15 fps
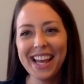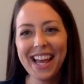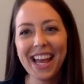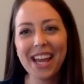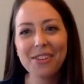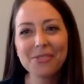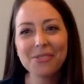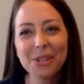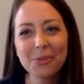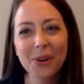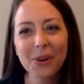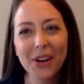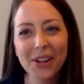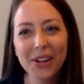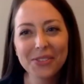Hey
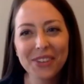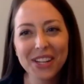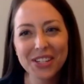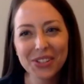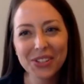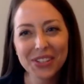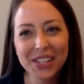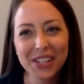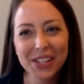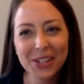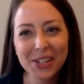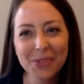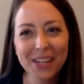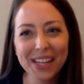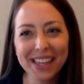everyone, Rachel
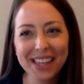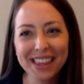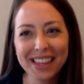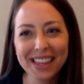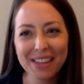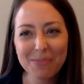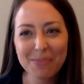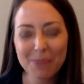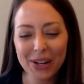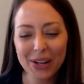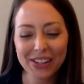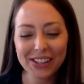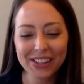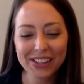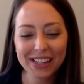here with
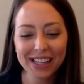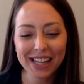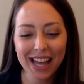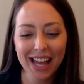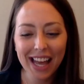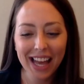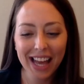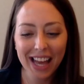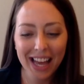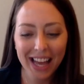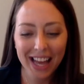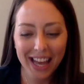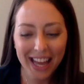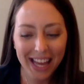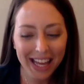Givebutter.
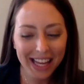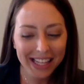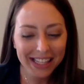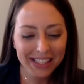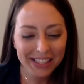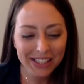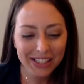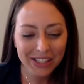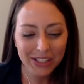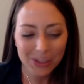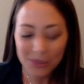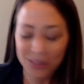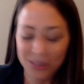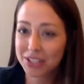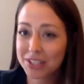And you
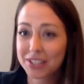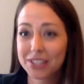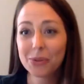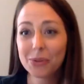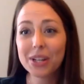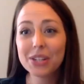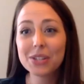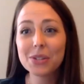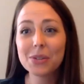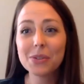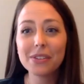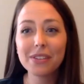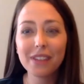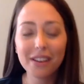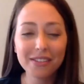are just going
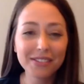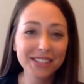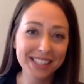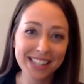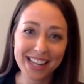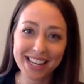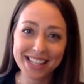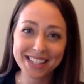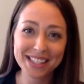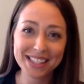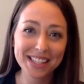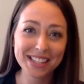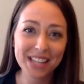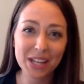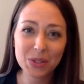to love today's
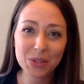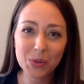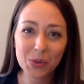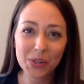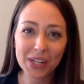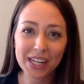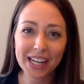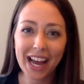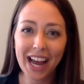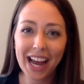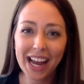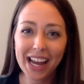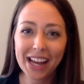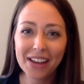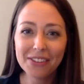success story. I
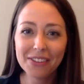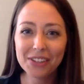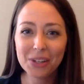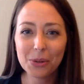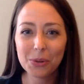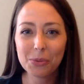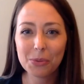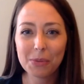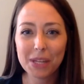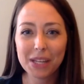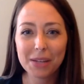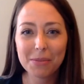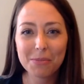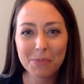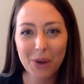have here with
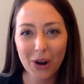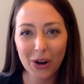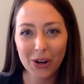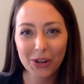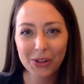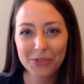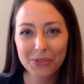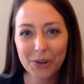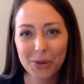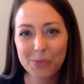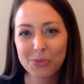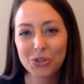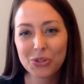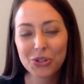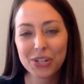me Mark
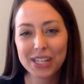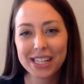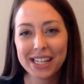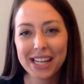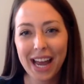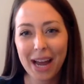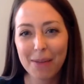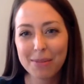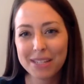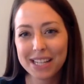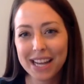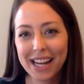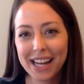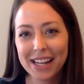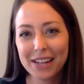from Trinity
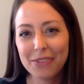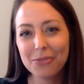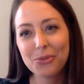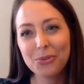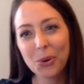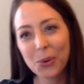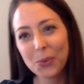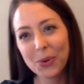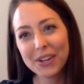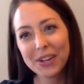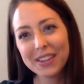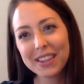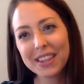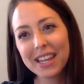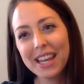Habitat in Fort Worth.